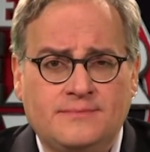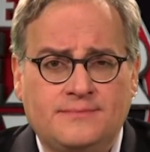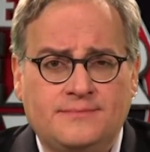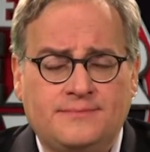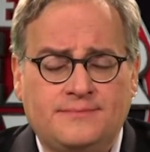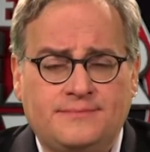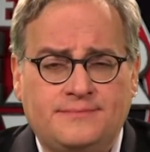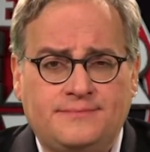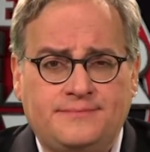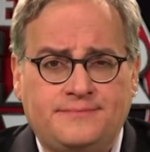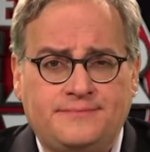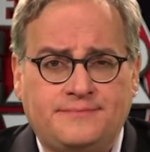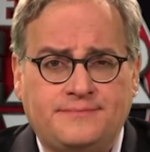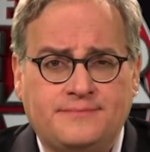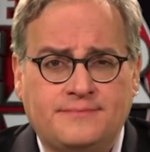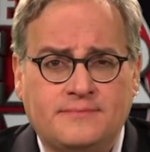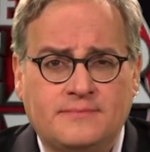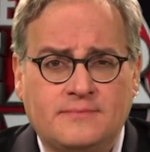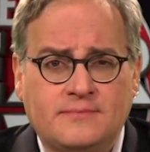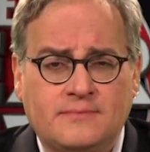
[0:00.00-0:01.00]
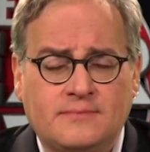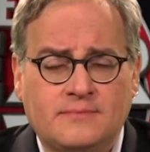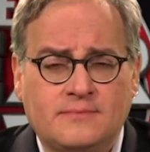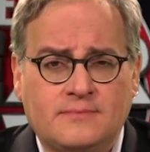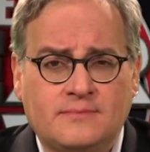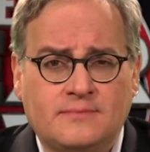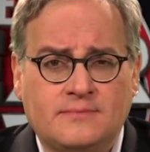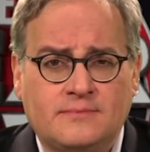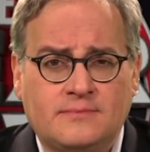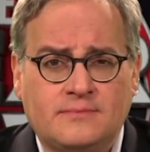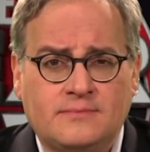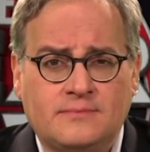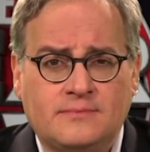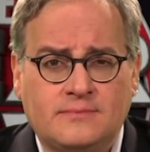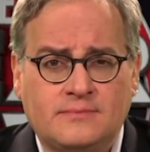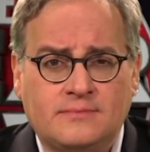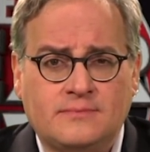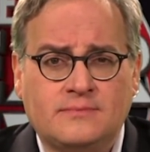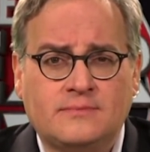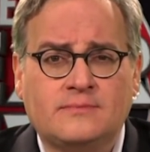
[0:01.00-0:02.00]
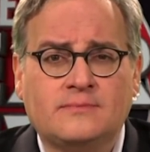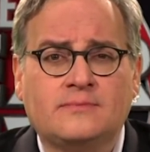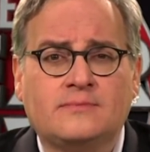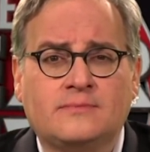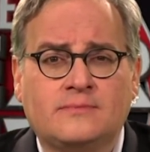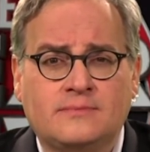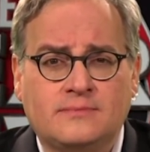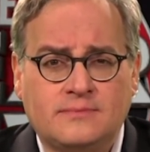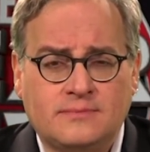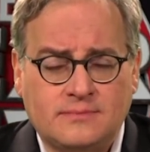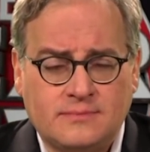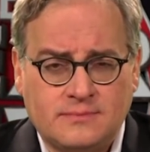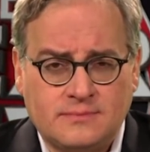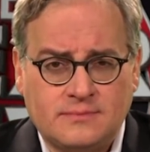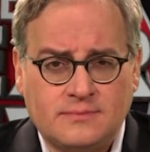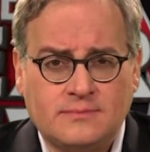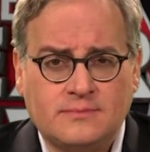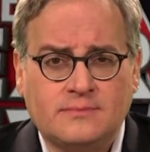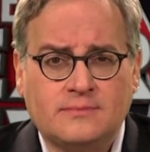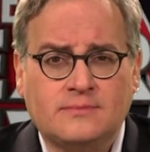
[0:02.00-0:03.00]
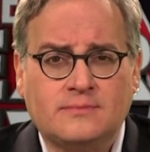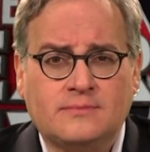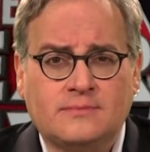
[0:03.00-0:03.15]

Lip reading: No words are spoken by the person on screen.